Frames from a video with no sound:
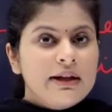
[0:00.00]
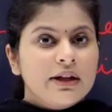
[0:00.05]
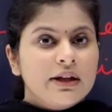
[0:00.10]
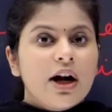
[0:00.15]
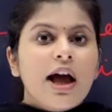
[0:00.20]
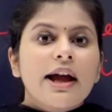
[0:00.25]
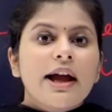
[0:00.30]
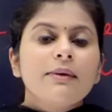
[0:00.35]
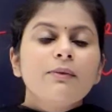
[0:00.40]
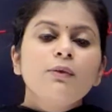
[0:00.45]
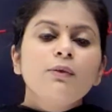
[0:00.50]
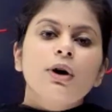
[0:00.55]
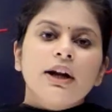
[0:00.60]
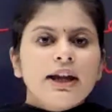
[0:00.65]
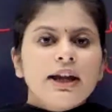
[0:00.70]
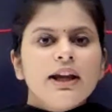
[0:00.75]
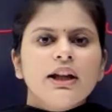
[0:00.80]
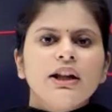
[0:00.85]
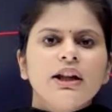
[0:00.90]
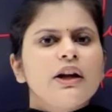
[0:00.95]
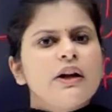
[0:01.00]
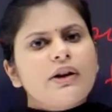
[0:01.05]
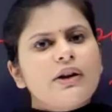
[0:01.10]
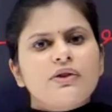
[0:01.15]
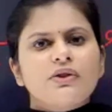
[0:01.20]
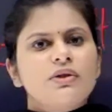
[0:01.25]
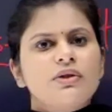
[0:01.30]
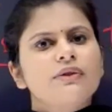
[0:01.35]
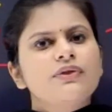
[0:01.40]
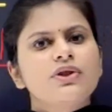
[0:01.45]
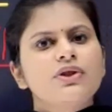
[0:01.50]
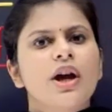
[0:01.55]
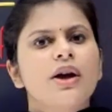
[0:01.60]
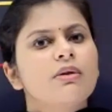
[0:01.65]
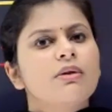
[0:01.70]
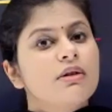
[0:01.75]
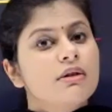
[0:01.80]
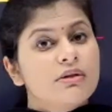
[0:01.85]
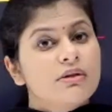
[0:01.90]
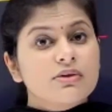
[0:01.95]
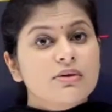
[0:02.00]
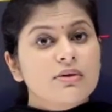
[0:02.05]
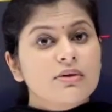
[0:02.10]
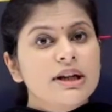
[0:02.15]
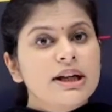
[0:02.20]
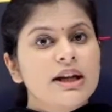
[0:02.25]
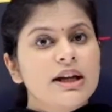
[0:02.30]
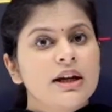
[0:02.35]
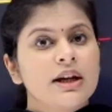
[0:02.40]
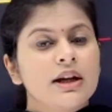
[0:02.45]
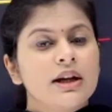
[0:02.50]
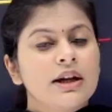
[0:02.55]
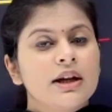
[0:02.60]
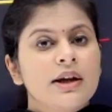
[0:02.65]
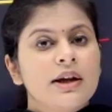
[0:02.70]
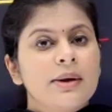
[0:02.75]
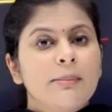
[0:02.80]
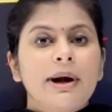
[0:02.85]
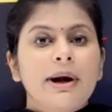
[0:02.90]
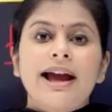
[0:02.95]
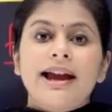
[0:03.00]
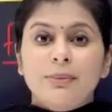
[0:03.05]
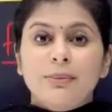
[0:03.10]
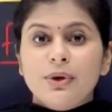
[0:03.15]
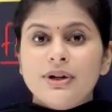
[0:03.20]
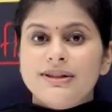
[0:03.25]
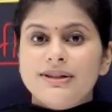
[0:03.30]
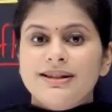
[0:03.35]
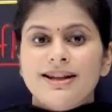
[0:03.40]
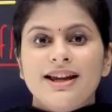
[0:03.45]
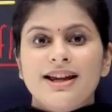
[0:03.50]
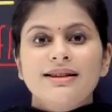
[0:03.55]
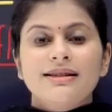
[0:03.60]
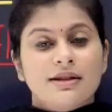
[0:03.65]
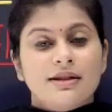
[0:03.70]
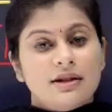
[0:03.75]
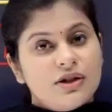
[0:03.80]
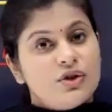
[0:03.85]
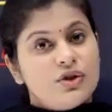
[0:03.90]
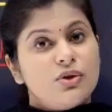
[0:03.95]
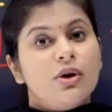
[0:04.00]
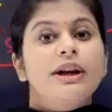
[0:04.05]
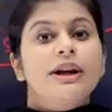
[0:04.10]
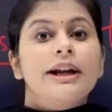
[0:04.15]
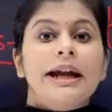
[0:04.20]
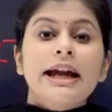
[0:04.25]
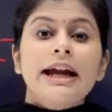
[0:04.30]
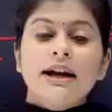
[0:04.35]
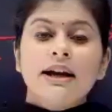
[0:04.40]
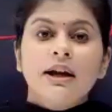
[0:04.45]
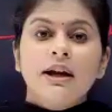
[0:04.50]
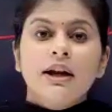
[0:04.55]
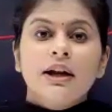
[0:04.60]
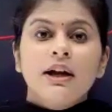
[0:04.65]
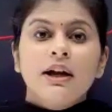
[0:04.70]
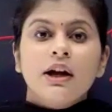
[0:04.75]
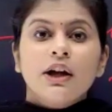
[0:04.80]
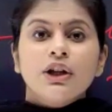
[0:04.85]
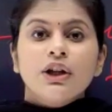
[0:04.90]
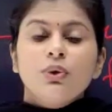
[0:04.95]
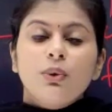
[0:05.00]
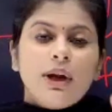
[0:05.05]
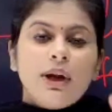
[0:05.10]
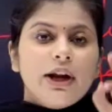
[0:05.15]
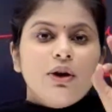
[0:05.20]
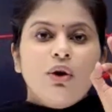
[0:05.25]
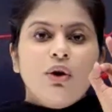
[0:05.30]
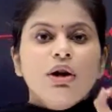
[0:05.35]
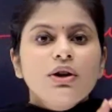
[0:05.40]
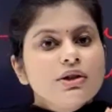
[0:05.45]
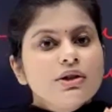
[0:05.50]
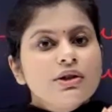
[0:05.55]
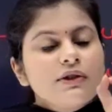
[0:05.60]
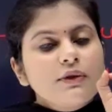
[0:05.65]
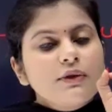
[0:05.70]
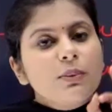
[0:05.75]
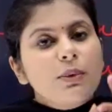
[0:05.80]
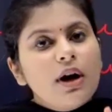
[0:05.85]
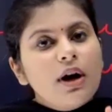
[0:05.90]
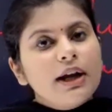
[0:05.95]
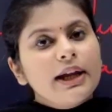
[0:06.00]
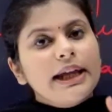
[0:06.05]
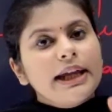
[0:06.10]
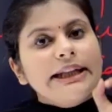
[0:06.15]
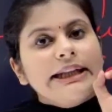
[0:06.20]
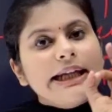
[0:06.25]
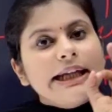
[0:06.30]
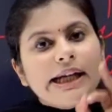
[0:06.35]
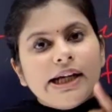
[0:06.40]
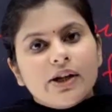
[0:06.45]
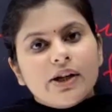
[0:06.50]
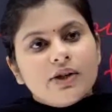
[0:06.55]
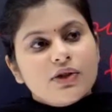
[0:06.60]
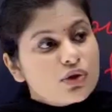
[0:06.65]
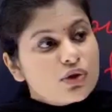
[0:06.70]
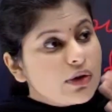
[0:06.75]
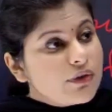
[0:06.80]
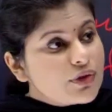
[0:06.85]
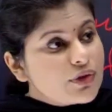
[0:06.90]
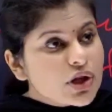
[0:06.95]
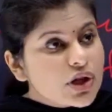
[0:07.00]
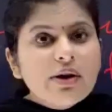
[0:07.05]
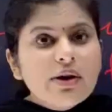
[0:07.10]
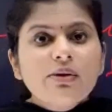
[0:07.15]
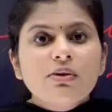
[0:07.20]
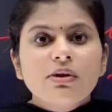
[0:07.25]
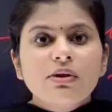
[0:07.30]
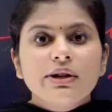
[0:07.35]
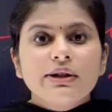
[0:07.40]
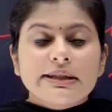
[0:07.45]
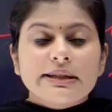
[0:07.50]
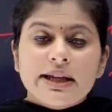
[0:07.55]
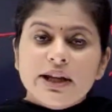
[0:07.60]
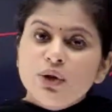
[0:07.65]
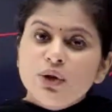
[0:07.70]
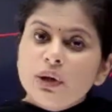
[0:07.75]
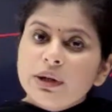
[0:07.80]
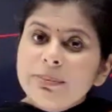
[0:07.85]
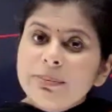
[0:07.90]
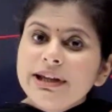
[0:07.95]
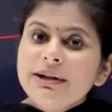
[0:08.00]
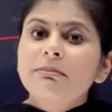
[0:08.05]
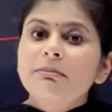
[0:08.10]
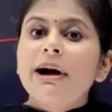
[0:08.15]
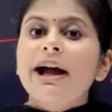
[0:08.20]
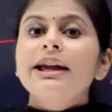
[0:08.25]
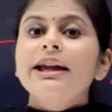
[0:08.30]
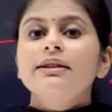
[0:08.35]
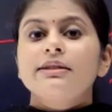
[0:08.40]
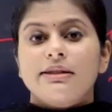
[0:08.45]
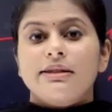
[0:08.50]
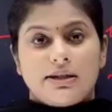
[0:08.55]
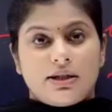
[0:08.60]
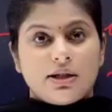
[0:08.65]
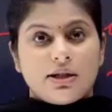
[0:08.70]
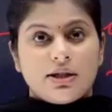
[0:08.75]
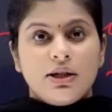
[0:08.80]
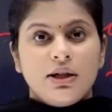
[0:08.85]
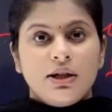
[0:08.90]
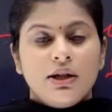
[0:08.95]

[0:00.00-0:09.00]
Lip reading: That I am working in the interest of shareholders only. But I would say, sir, sorry, you cannot just work in the interest of shareholders. Then you are being biased.